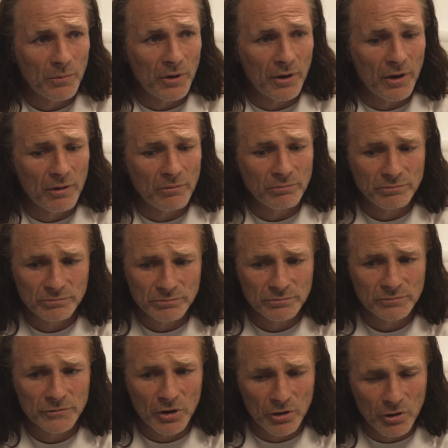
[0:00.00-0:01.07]
but
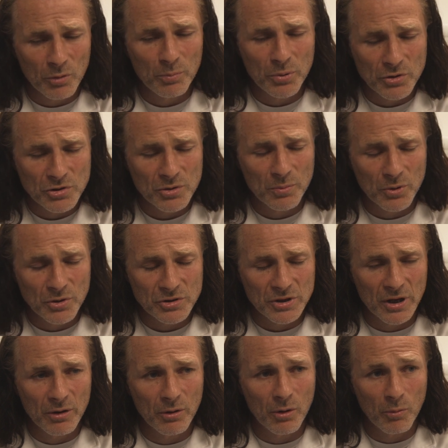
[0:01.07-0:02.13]
got a good bunch of boys
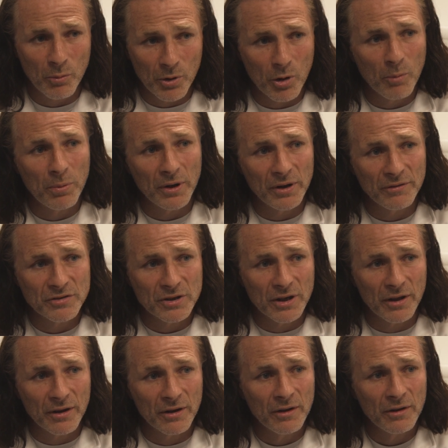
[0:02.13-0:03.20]
now, and we all believe
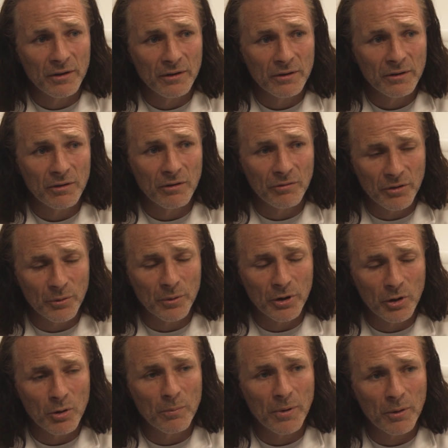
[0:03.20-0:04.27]
together. Hopefully we
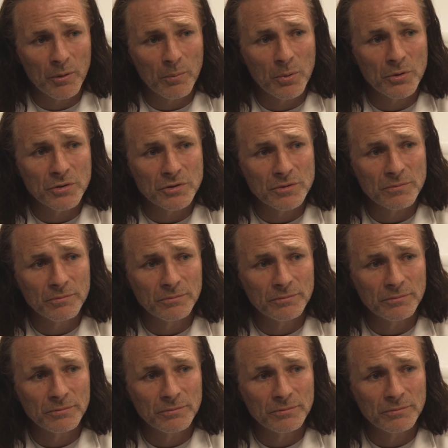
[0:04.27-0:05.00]
can come back with the points.